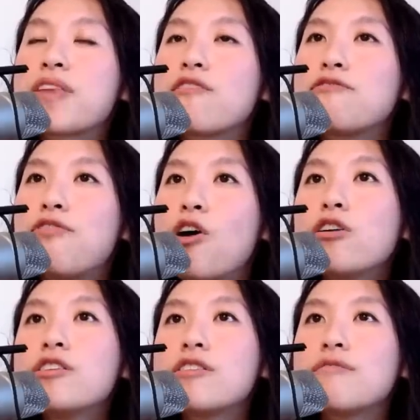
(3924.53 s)

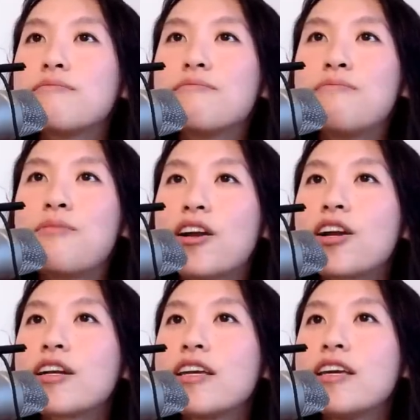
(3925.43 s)
false
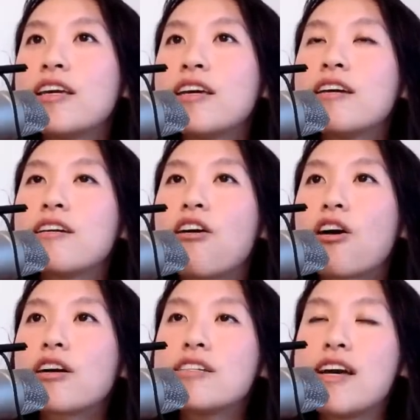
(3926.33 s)
monarchy
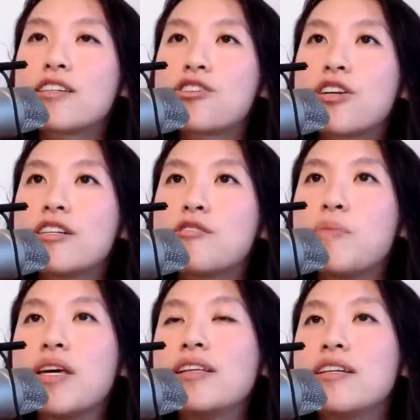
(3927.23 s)
architecture is
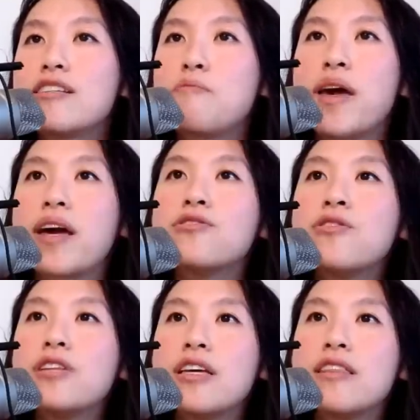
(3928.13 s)
being
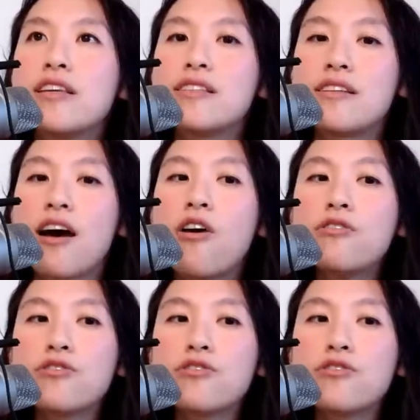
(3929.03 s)
dismantled in this now.